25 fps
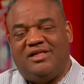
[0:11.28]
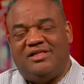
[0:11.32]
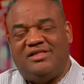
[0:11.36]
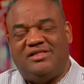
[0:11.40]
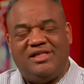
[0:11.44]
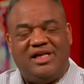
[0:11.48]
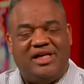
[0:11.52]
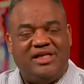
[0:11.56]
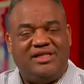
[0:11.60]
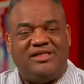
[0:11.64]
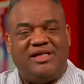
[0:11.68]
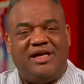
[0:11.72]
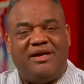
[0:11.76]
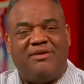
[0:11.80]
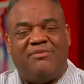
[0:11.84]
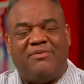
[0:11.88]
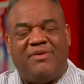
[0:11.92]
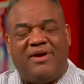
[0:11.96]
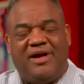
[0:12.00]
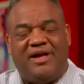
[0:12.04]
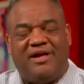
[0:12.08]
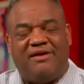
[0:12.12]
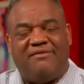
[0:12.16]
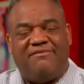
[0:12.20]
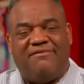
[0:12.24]
J.J.
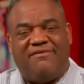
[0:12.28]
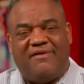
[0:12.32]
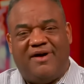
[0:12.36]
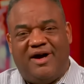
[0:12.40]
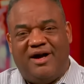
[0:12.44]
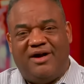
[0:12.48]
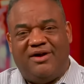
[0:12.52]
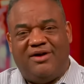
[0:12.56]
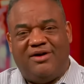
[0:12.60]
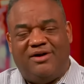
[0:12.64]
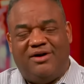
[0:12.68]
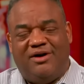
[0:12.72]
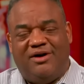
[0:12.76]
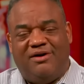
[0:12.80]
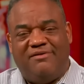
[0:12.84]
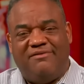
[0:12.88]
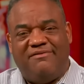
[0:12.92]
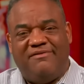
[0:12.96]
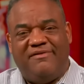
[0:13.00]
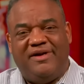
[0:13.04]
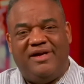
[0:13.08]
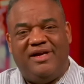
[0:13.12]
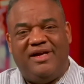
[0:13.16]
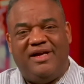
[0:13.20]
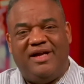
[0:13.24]
Redick fired
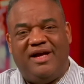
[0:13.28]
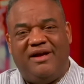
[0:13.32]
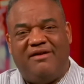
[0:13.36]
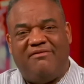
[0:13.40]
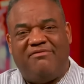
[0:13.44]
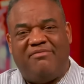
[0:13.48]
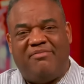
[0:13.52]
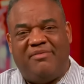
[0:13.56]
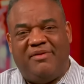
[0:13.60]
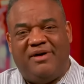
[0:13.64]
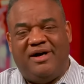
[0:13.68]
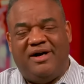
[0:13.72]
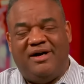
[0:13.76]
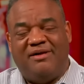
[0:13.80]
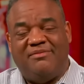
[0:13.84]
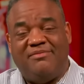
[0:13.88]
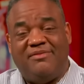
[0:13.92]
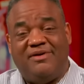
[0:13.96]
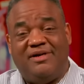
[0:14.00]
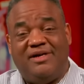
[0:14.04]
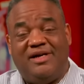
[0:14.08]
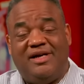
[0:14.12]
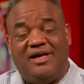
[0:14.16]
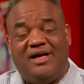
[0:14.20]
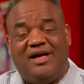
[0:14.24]
off an F-bomb.
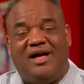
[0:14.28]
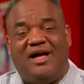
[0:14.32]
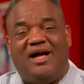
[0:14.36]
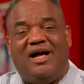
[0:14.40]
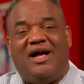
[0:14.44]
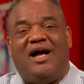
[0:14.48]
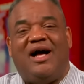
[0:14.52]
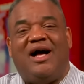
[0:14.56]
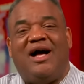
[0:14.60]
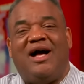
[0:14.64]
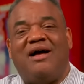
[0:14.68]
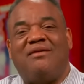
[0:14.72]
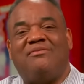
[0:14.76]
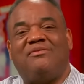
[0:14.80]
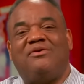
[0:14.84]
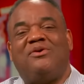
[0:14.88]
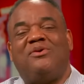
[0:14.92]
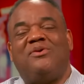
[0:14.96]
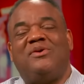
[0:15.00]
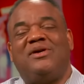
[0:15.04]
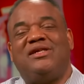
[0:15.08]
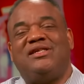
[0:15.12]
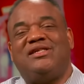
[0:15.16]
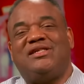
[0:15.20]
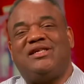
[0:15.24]
I'm
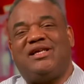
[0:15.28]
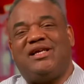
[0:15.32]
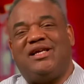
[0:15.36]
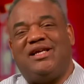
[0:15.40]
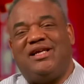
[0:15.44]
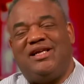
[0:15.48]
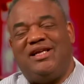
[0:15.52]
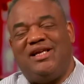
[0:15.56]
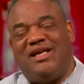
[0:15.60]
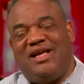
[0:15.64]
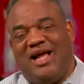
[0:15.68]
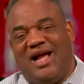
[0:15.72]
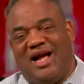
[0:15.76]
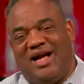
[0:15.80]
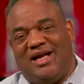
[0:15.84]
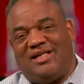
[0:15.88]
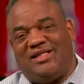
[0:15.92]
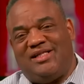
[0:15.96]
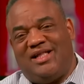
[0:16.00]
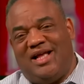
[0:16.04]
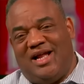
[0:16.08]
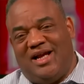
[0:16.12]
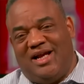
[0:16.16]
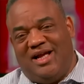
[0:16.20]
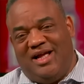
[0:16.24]
going to
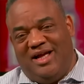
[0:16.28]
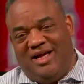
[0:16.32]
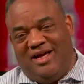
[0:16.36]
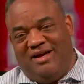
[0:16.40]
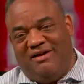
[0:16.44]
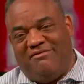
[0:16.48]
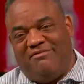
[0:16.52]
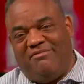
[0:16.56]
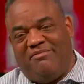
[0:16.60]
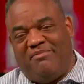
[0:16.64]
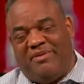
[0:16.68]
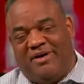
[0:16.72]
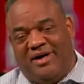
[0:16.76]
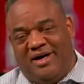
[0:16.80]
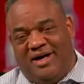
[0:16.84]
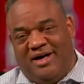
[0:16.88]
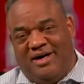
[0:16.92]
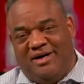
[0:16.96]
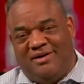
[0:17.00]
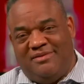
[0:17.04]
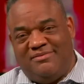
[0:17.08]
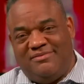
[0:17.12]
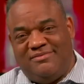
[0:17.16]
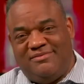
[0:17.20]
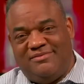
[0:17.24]
connect that
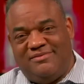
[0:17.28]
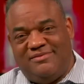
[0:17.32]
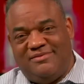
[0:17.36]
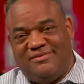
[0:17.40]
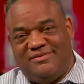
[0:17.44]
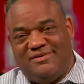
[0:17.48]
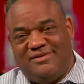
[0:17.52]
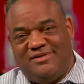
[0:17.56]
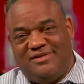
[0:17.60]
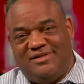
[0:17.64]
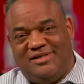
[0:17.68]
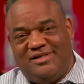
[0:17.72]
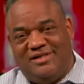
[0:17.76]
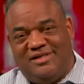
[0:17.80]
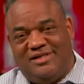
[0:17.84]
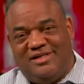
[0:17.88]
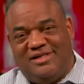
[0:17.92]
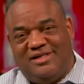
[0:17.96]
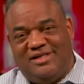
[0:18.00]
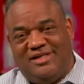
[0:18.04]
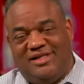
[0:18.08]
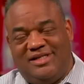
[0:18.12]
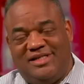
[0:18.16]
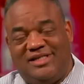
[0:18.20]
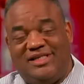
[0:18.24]
F-bomb
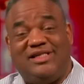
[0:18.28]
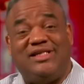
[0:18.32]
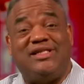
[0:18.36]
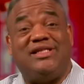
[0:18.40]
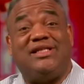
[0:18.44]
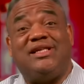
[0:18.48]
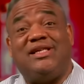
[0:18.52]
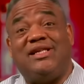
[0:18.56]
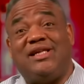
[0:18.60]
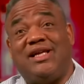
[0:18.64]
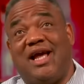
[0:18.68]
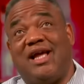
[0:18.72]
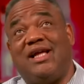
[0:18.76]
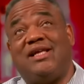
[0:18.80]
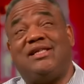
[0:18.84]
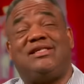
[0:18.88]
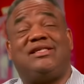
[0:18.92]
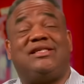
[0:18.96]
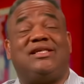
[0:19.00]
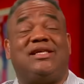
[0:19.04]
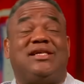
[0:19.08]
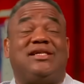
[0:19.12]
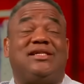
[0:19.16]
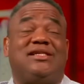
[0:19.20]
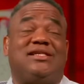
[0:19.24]
to the
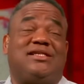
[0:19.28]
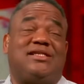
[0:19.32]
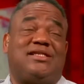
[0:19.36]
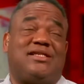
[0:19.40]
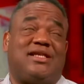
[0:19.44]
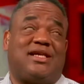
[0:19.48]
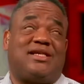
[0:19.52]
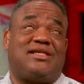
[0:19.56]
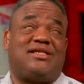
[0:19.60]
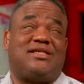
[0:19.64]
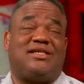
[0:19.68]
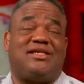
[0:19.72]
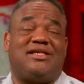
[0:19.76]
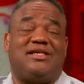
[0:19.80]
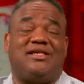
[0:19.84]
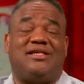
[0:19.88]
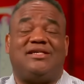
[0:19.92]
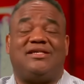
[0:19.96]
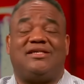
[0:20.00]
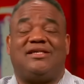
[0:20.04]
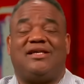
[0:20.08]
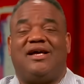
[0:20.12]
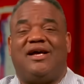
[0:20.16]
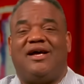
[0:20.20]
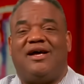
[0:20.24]

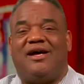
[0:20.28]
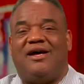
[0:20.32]
1960s